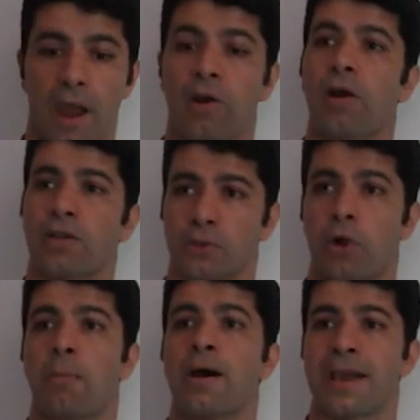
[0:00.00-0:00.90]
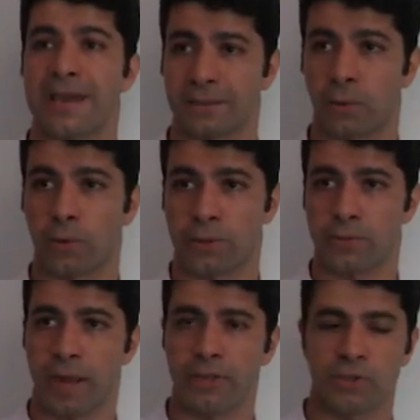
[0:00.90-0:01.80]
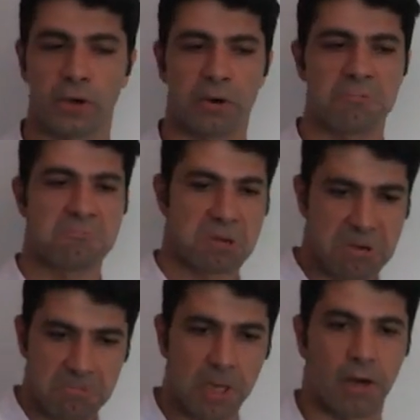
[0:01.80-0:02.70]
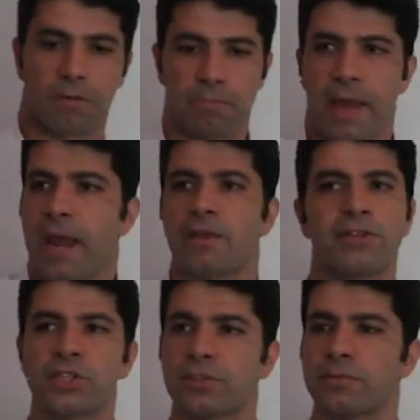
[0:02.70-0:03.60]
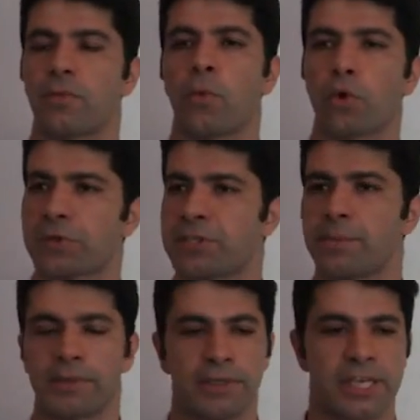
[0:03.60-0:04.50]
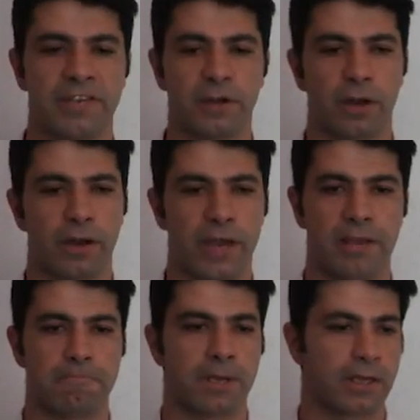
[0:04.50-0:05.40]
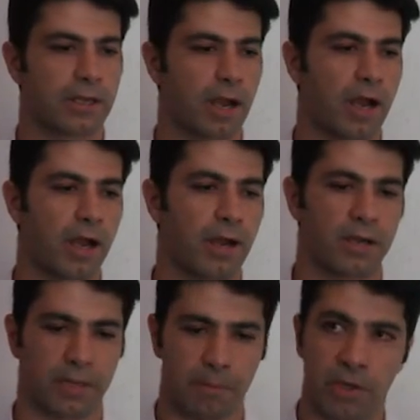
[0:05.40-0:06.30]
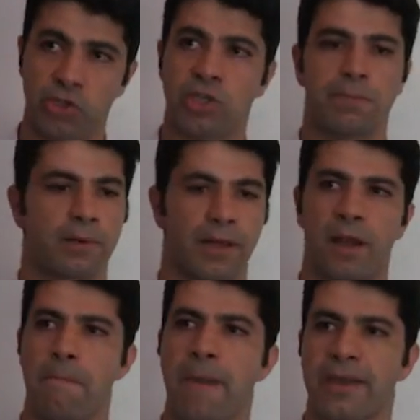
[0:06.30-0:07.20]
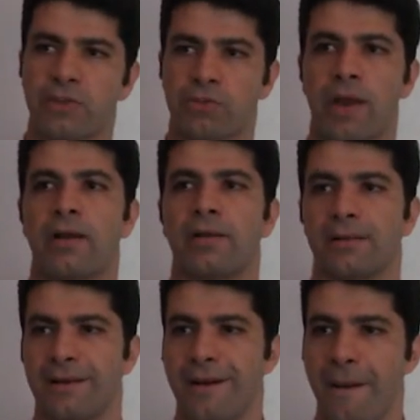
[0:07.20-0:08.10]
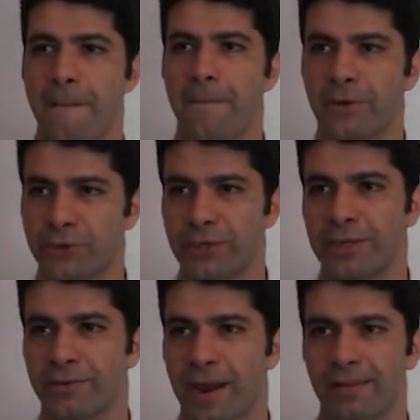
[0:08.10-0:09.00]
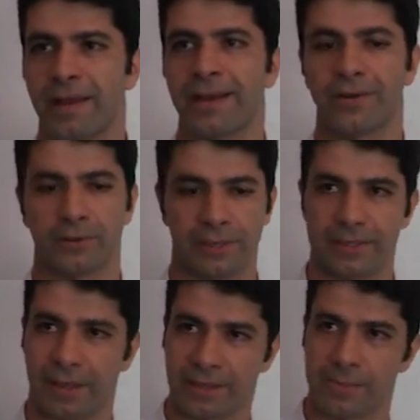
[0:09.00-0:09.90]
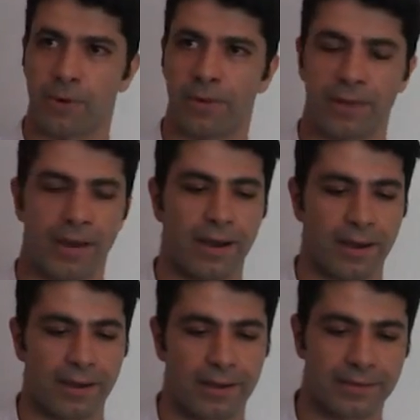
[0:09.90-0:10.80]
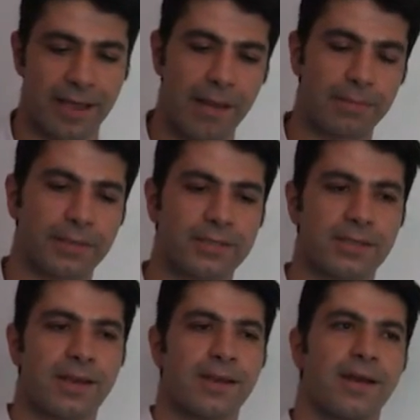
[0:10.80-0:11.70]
across all my 8 cores, right? So, again, this works similarly, even on a much cheaper, like a Bay Trail machine, right? Like these like small tablets,